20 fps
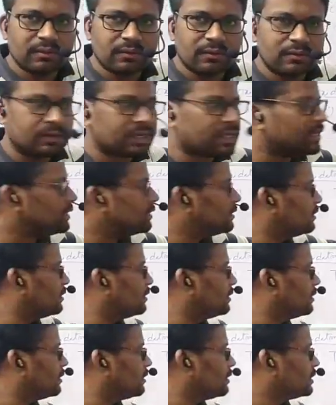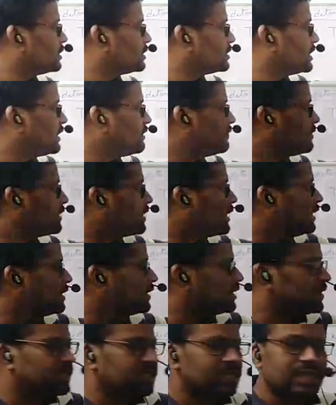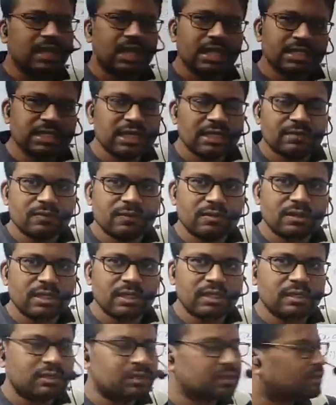Okay, silver nitrate AgNO3.